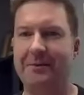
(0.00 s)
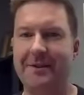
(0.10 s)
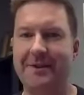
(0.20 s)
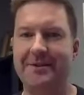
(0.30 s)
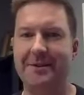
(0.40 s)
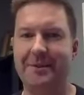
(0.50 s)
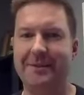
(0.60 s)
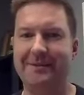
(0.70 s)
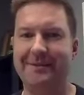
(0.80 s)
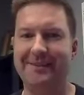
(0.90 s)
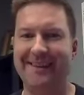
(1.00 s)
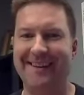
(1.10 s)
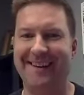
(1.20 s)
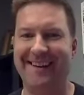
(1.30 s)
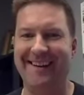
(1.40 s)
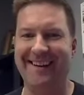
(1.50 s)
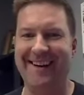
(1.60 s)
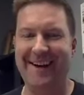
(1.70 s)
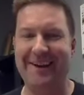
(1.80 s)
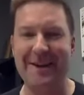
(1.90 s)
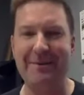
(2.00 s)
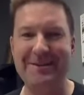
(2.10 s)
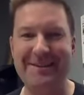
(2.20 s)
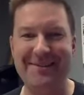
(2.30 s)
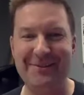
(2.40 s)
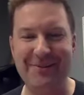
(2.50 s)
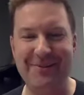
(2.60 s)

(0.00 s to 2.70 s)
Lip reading: The right rate was 0. 0 nitrogen.